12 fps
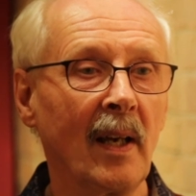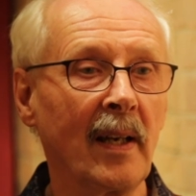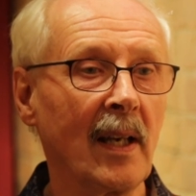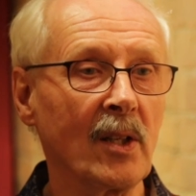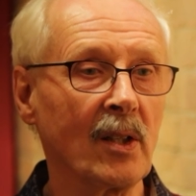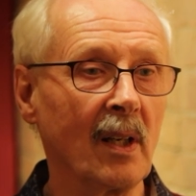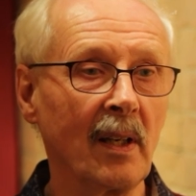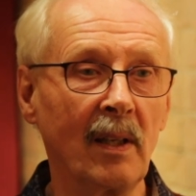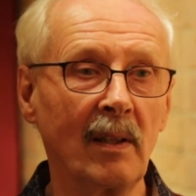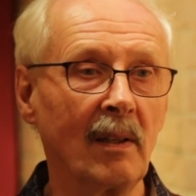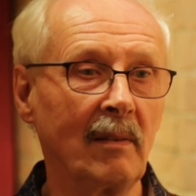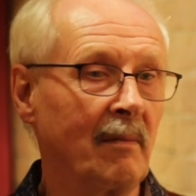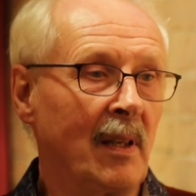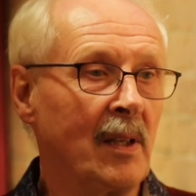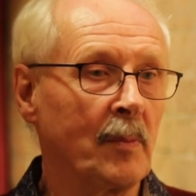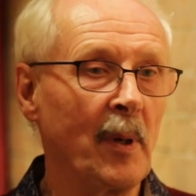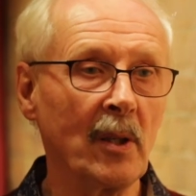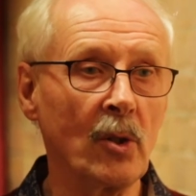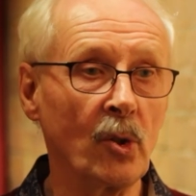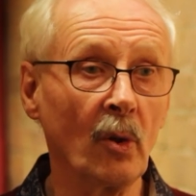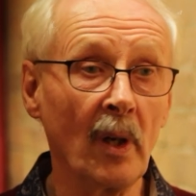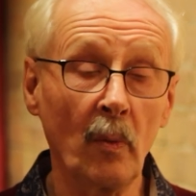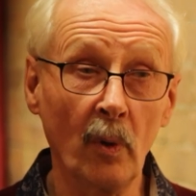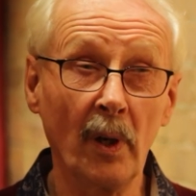And actually, it's been a
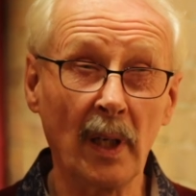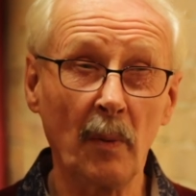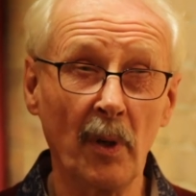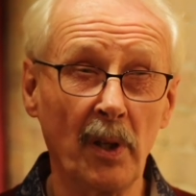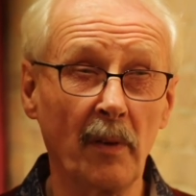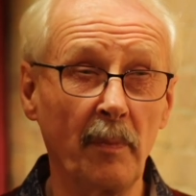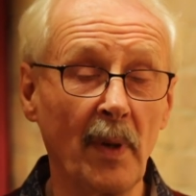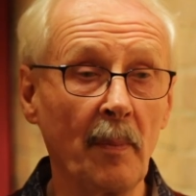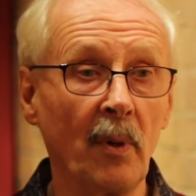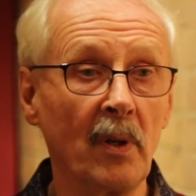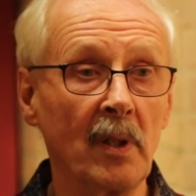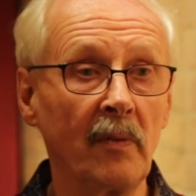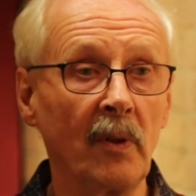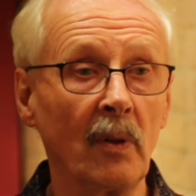joy working with her from that point of